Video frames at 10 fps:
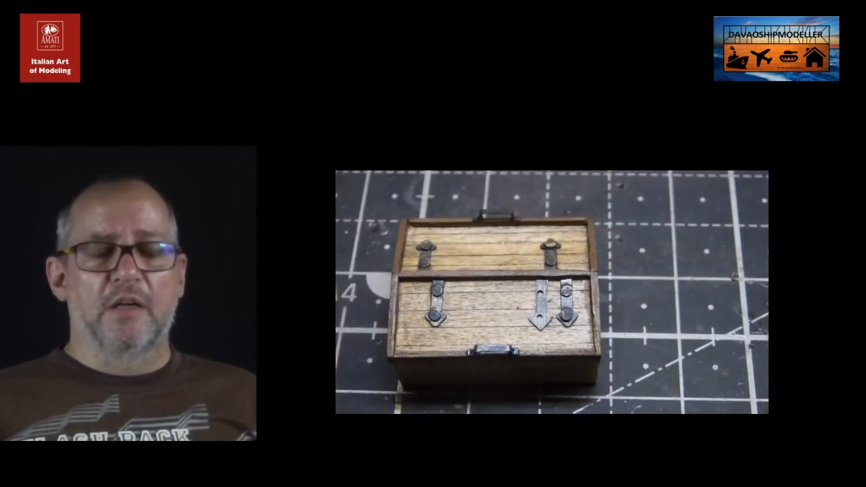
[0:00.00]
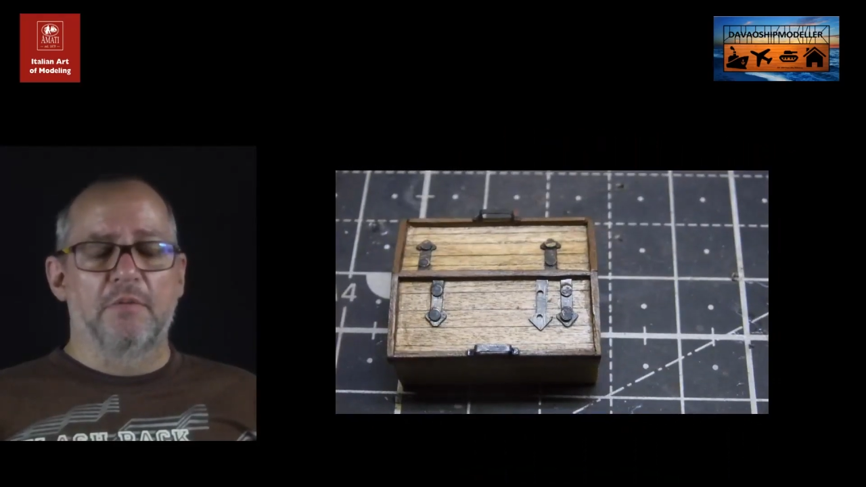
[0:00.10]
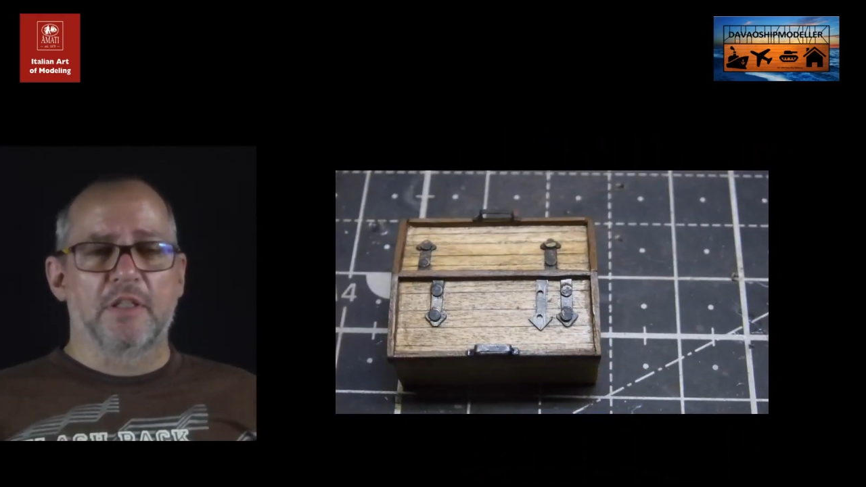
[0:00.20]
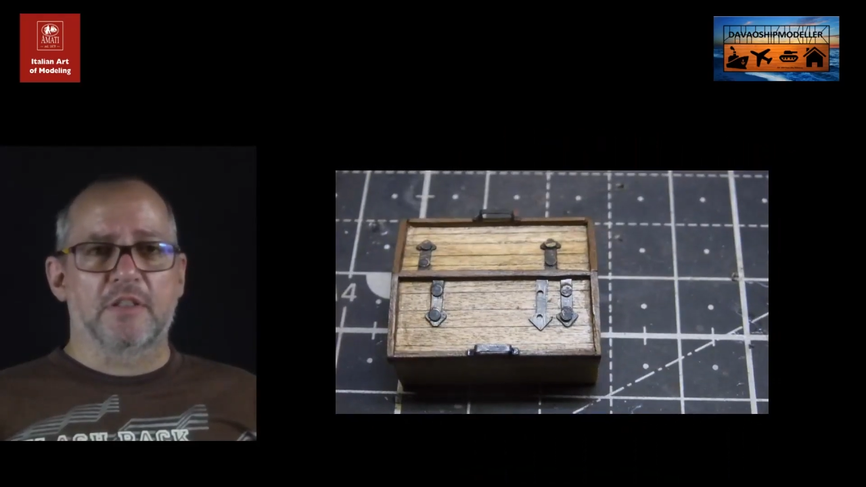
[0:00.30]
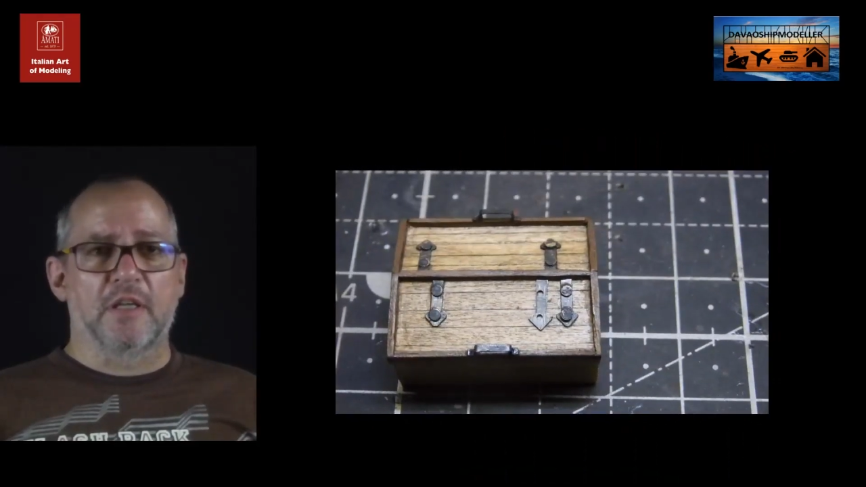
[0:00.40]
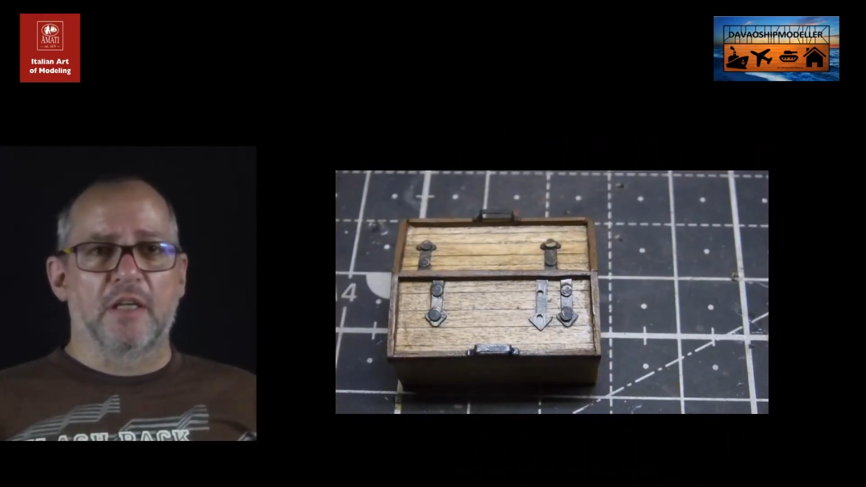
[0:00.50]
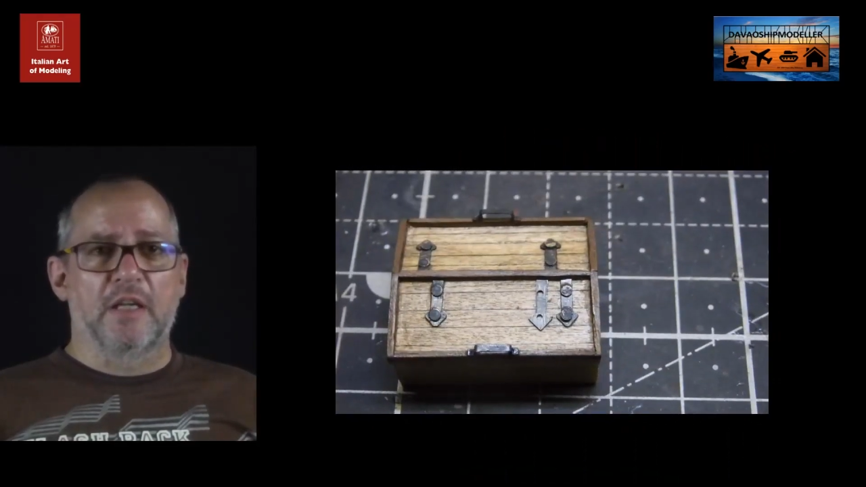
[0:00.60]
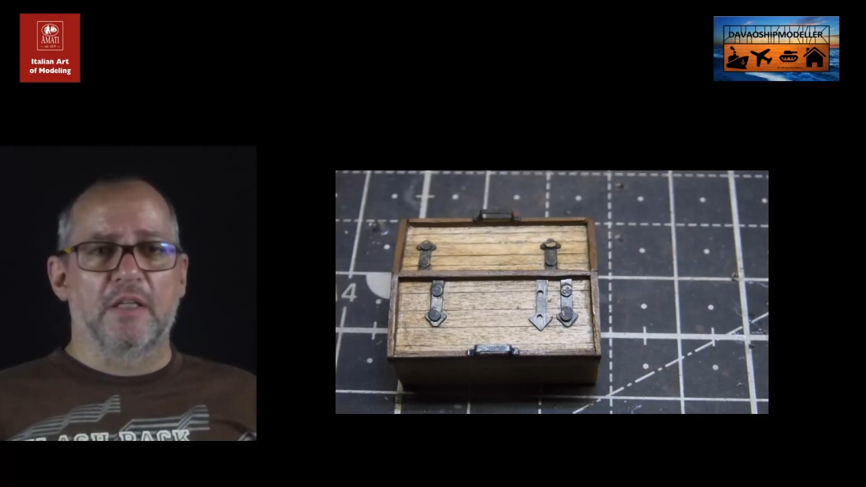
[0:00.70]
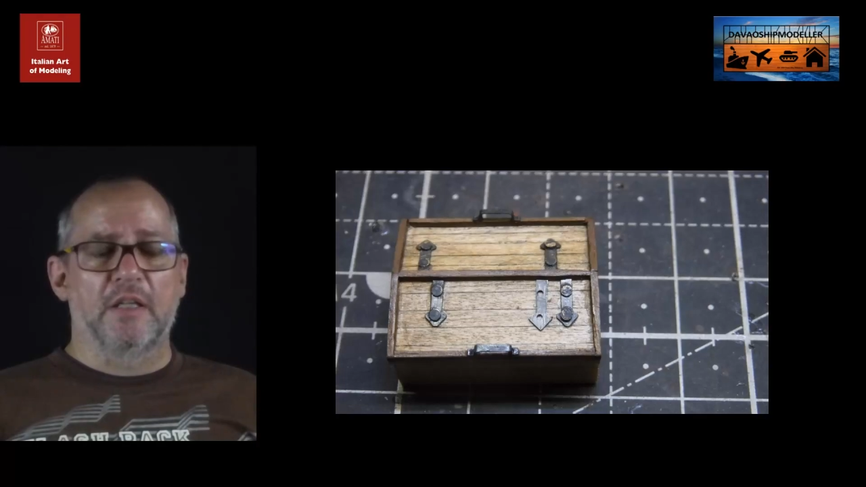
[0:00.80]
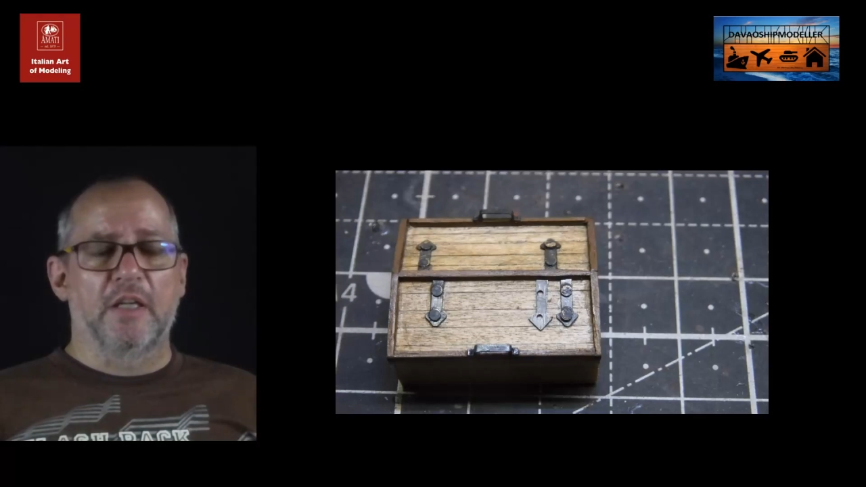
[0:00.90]
which
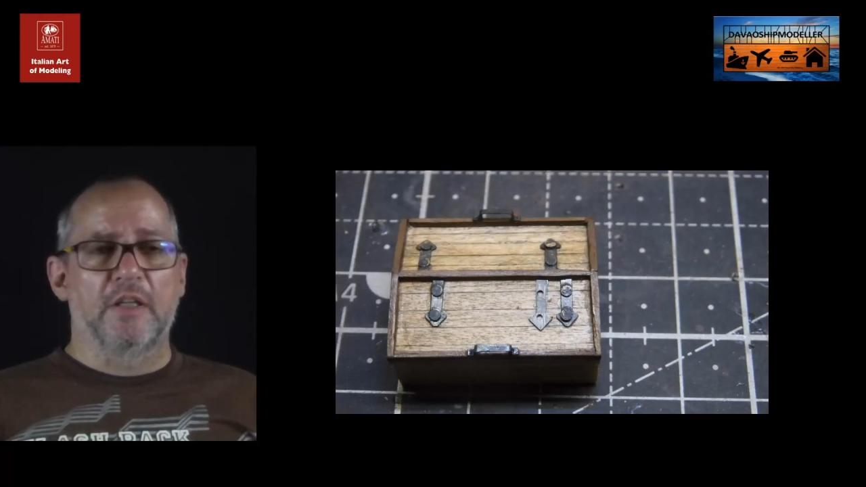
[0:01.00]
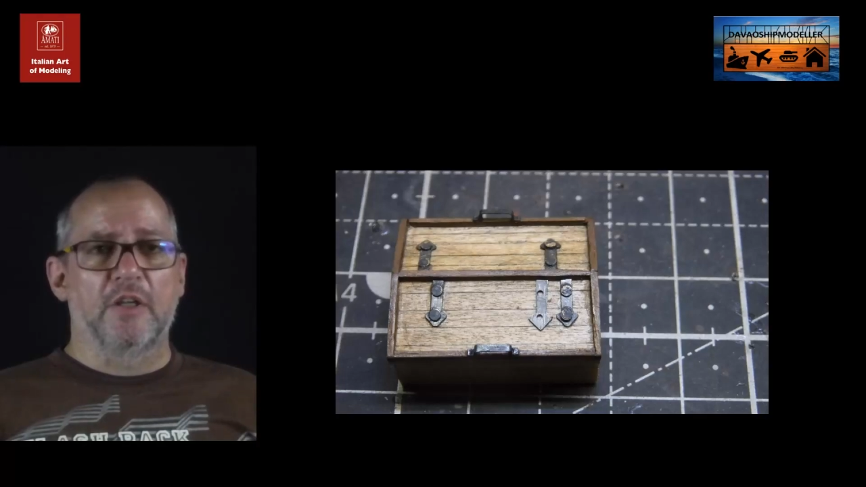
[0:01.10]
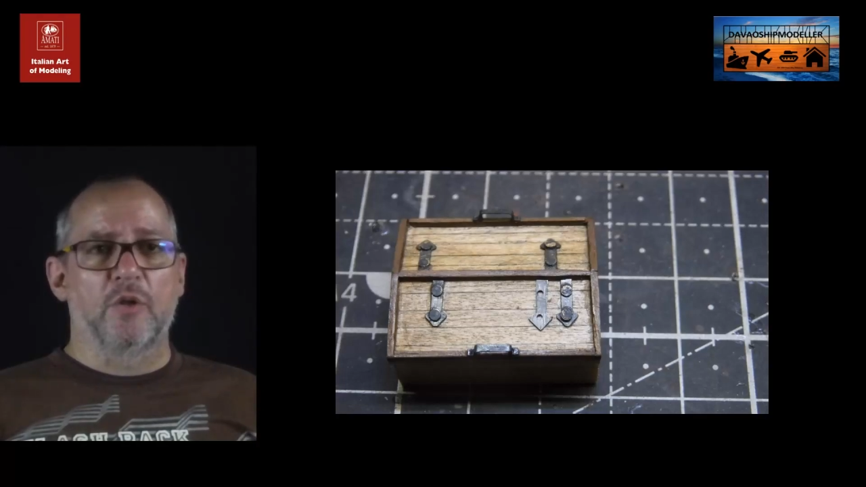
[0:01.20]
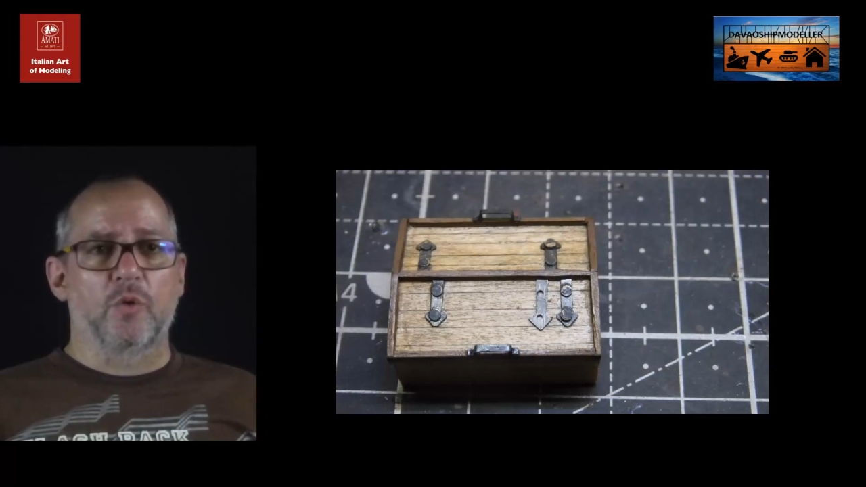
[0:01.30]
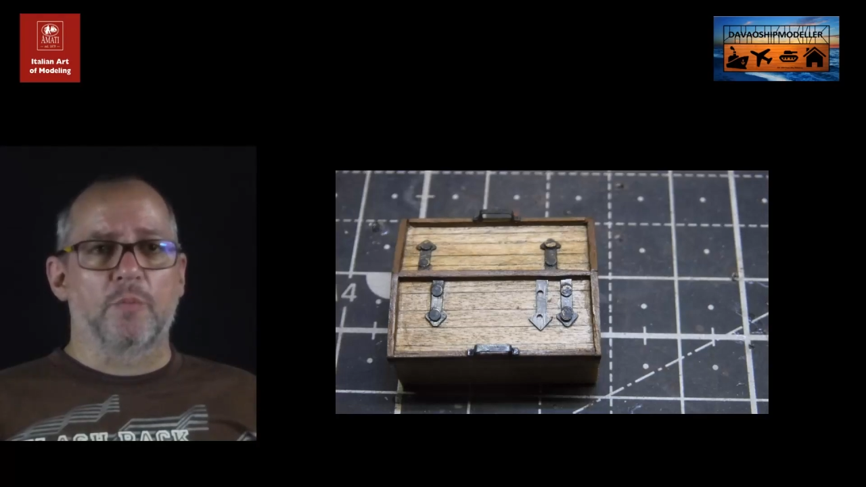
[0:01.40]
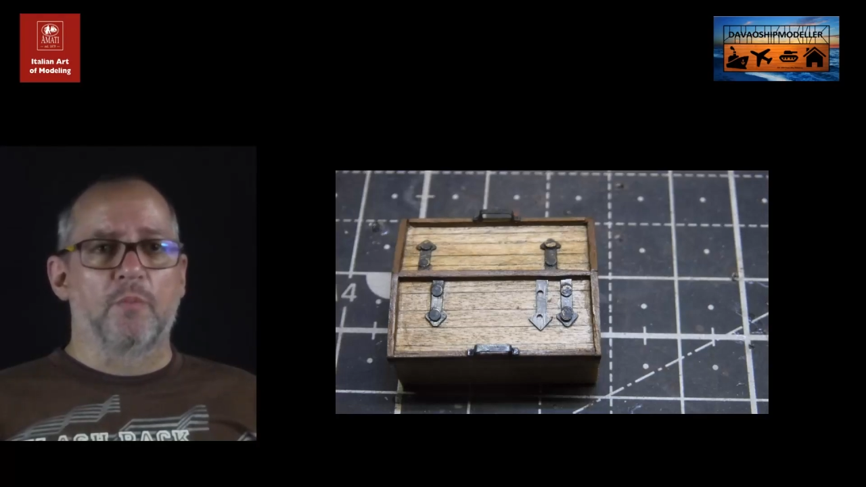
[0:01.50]
let it look